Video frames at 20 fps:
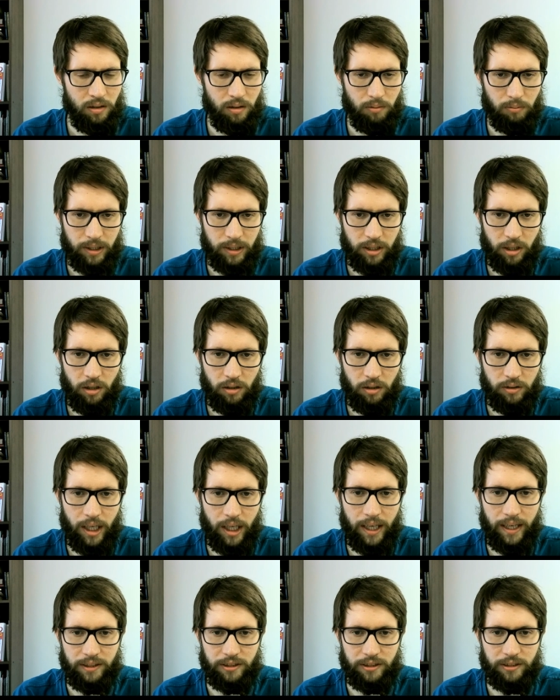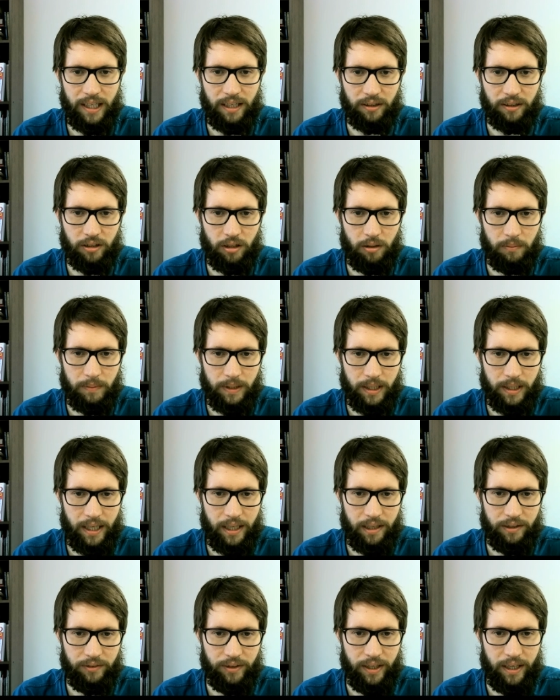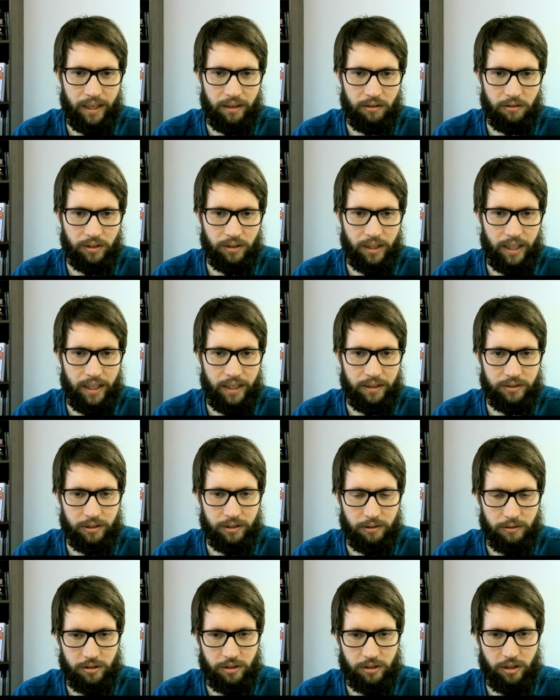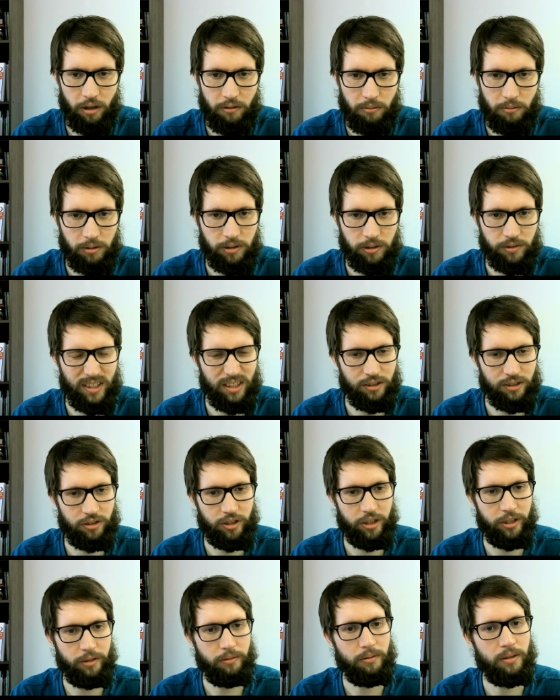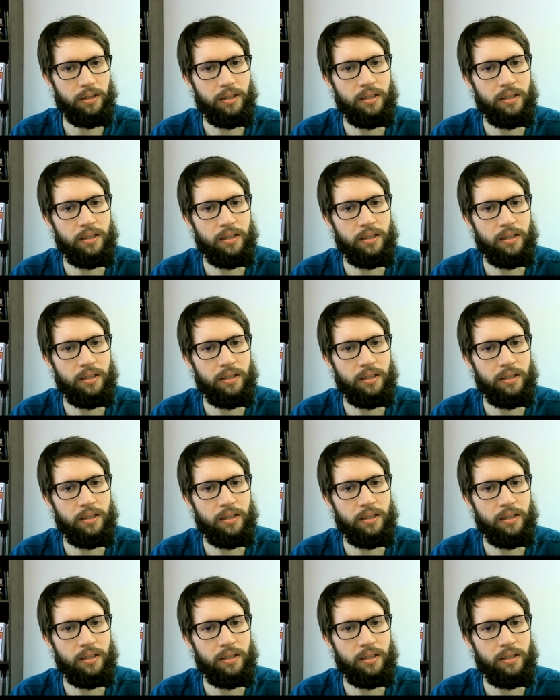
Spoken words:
we can't, so that can't be there, there, or there, so it's star in one of these 2.